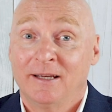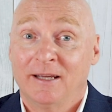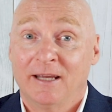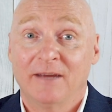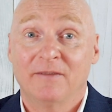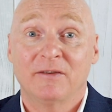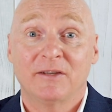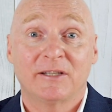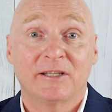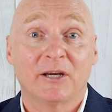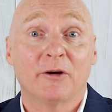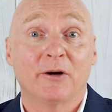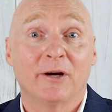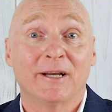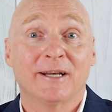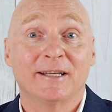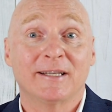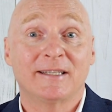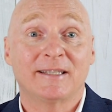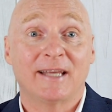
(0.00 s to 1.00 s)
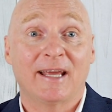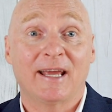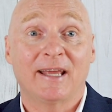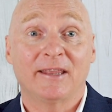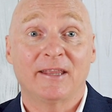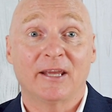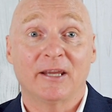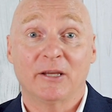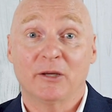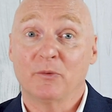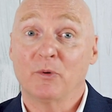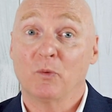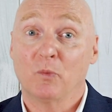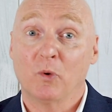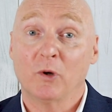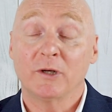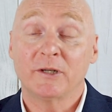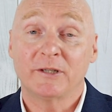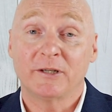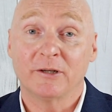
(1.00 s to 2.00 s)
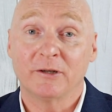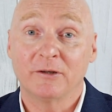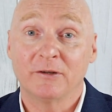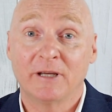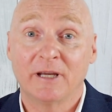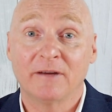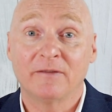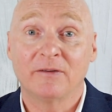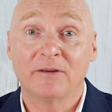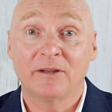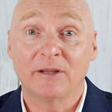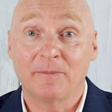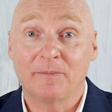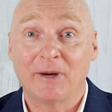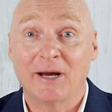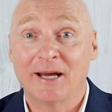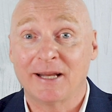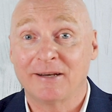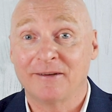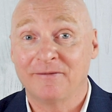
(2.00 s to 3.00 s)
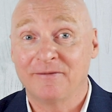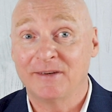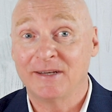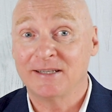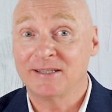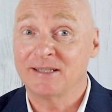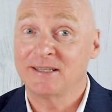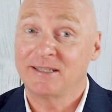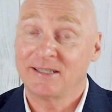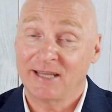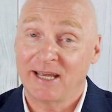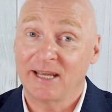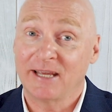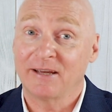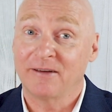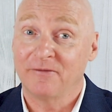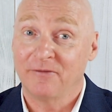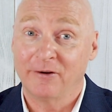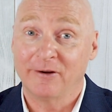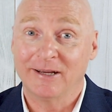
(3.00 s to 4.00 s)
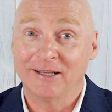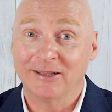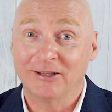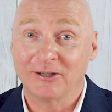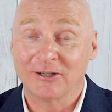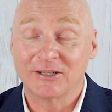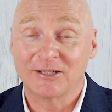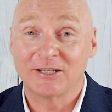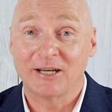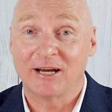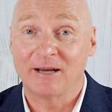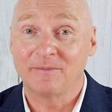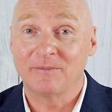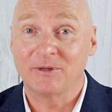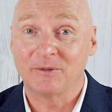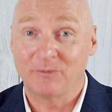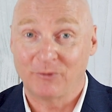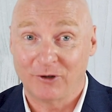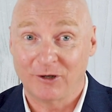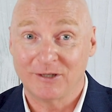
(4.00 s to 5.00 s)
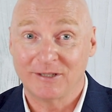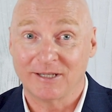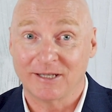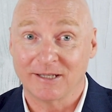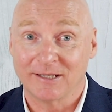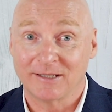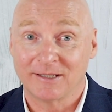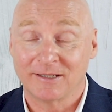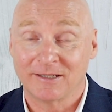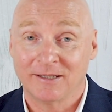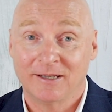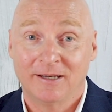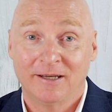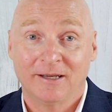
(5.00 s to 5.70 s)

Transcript: Even so, I understand that you would want to, given that partner visas take a very long time to process.